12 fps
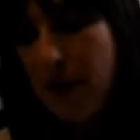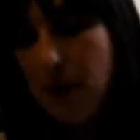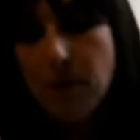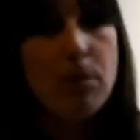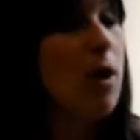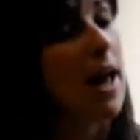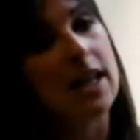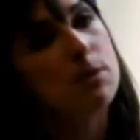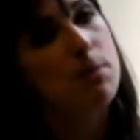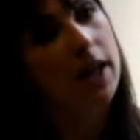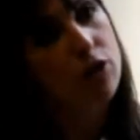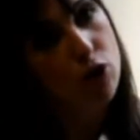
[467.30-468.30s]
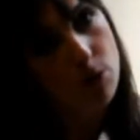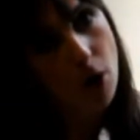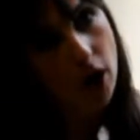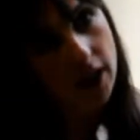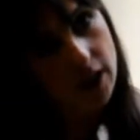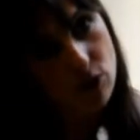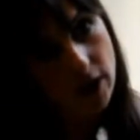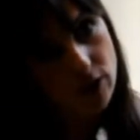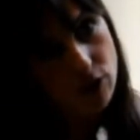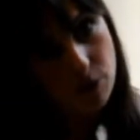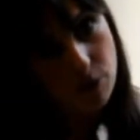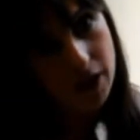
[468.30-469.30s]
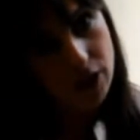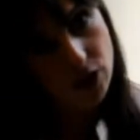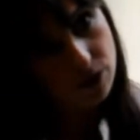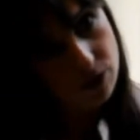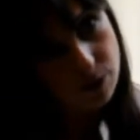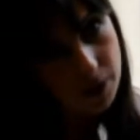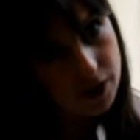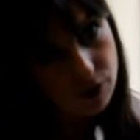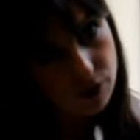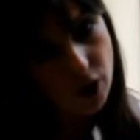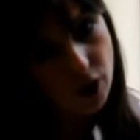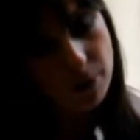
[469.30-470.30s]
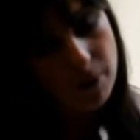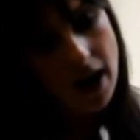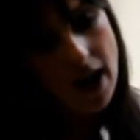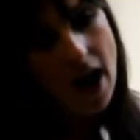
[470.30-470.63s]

big brand manager or marketing director of a major firm,